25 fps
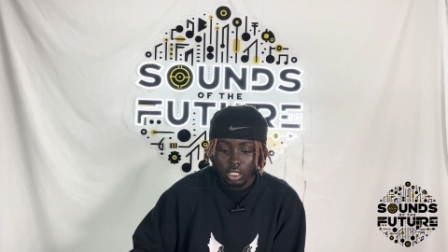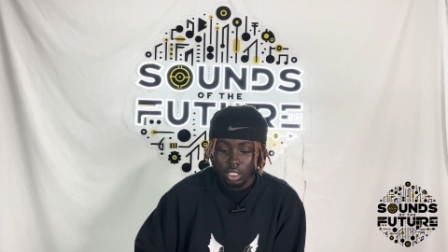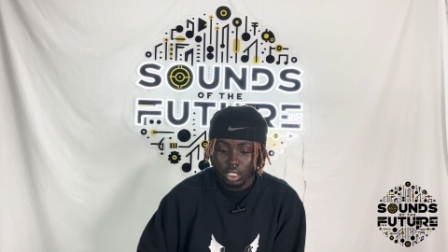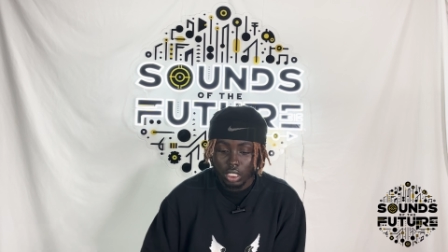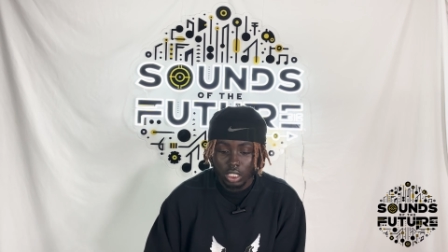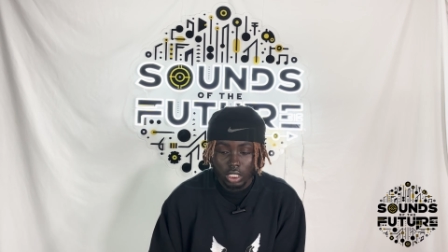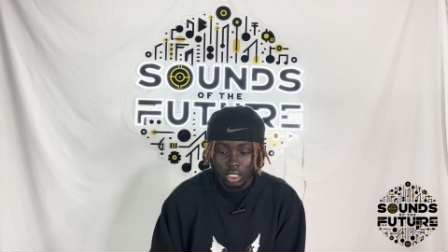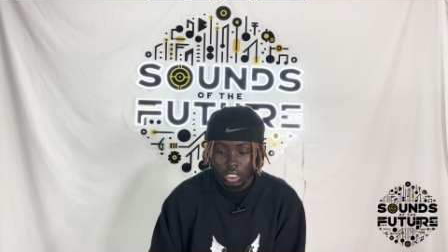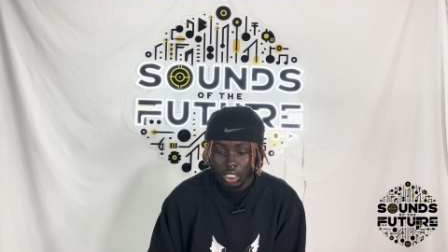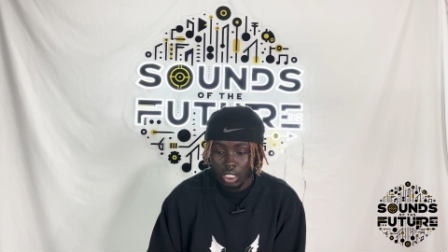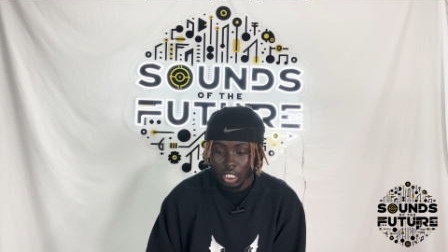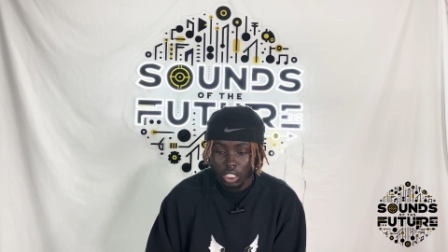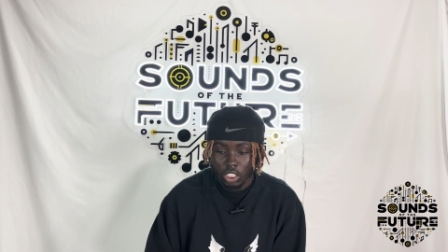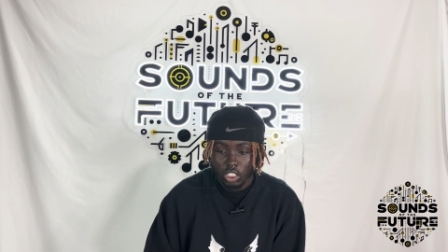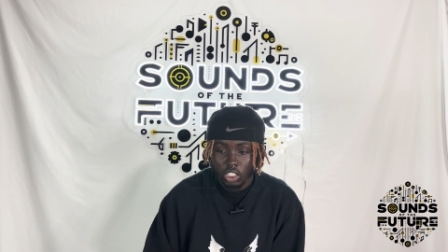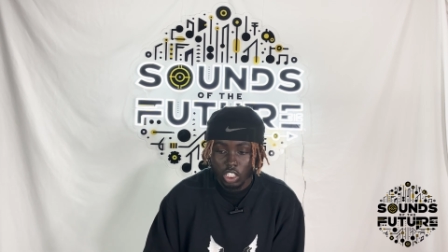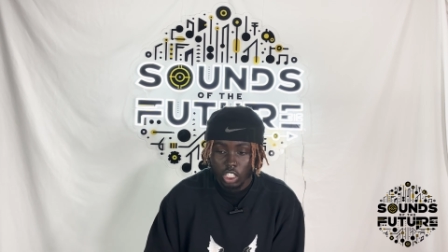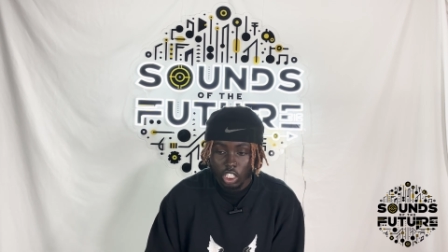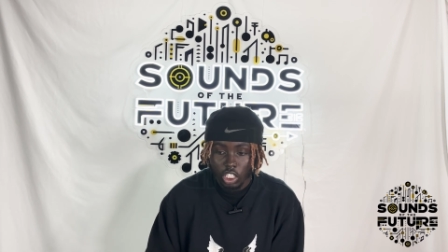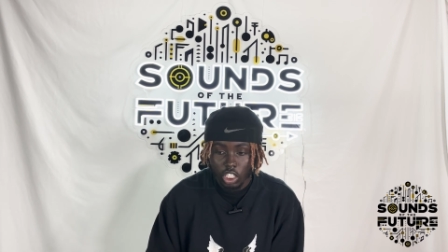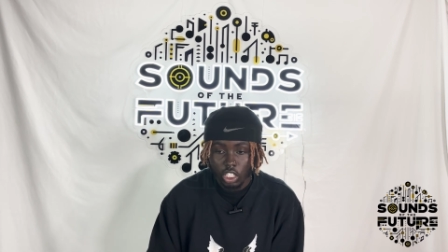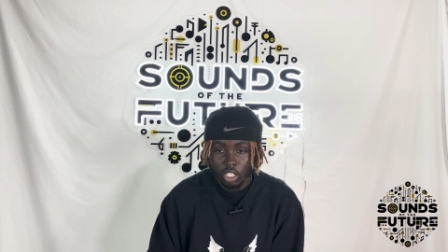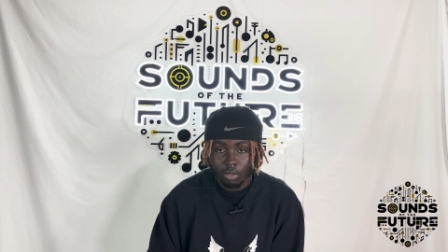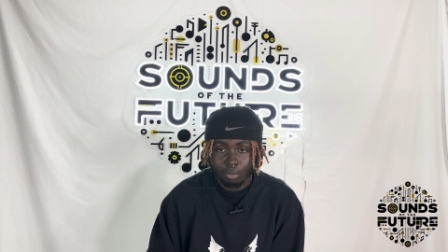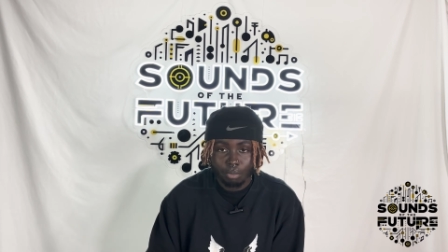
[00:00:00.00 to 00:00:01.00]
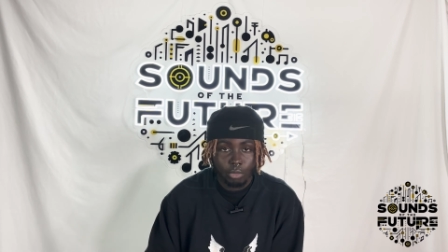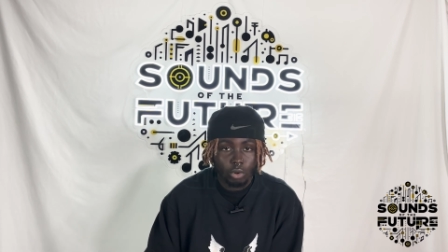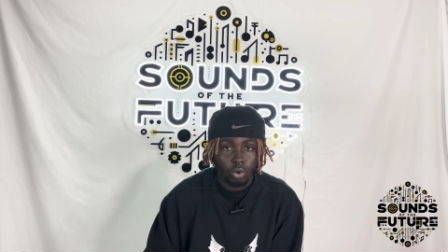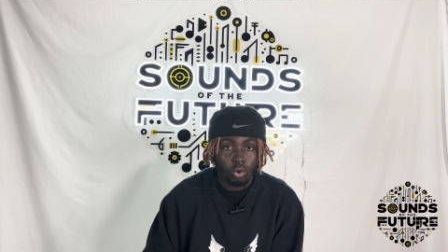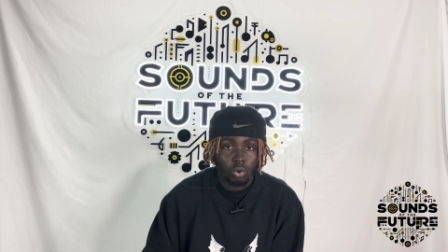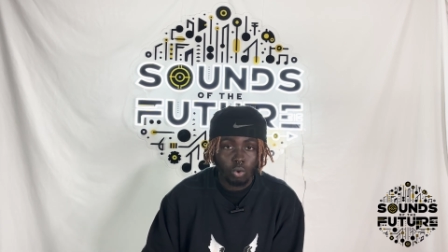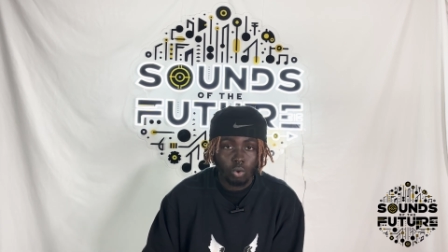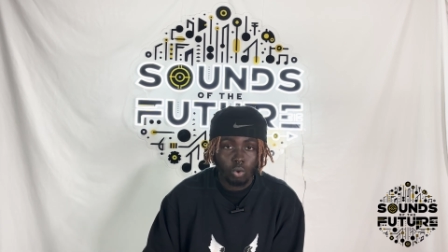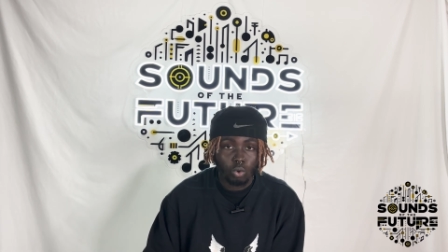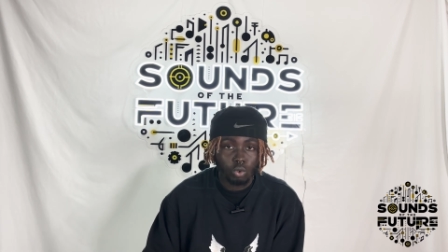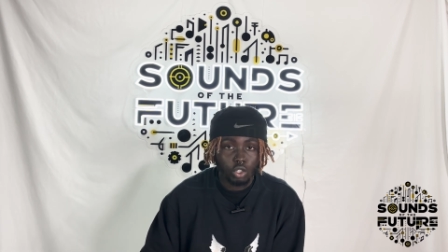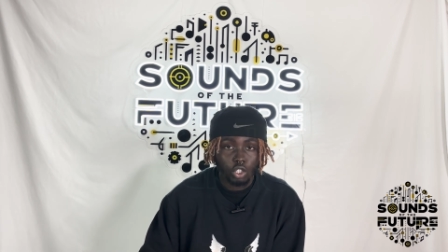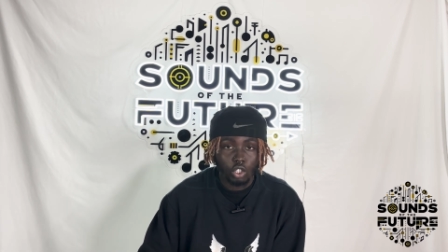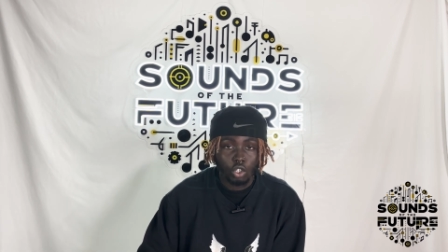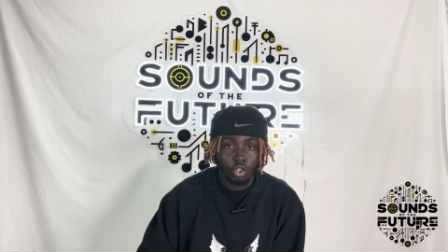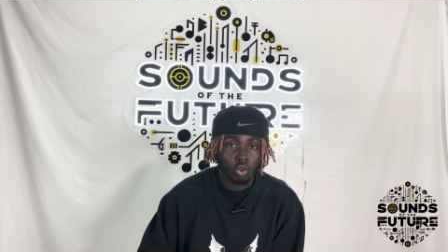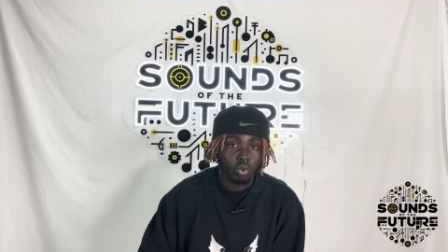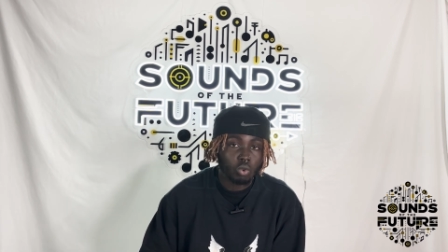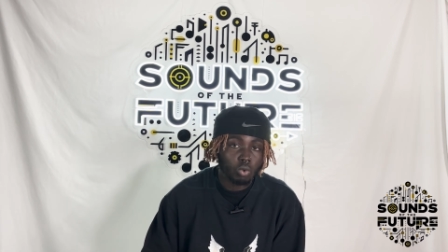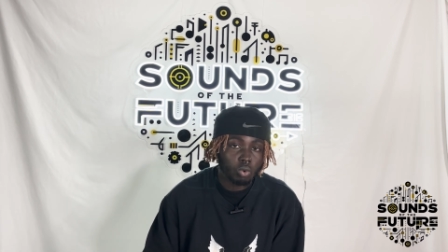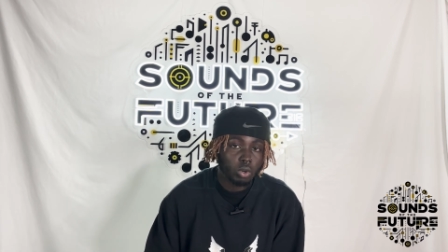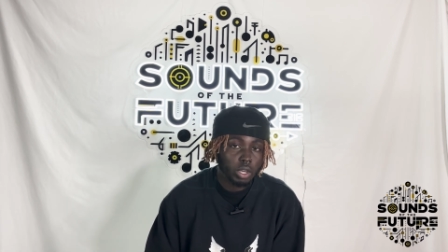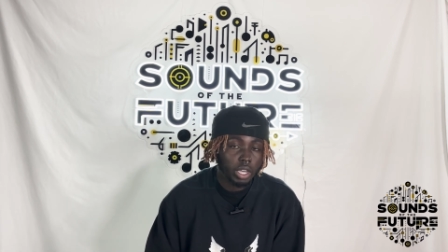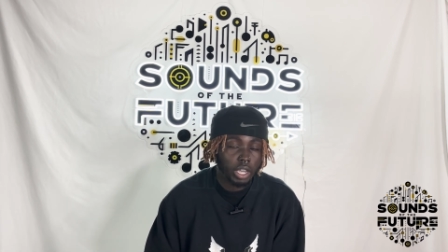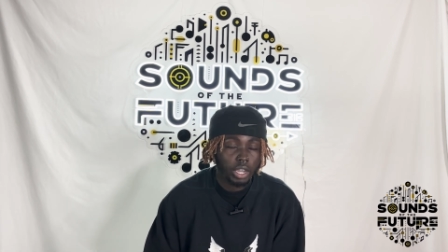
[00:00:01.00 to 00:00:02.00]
these niggas literally mold their whole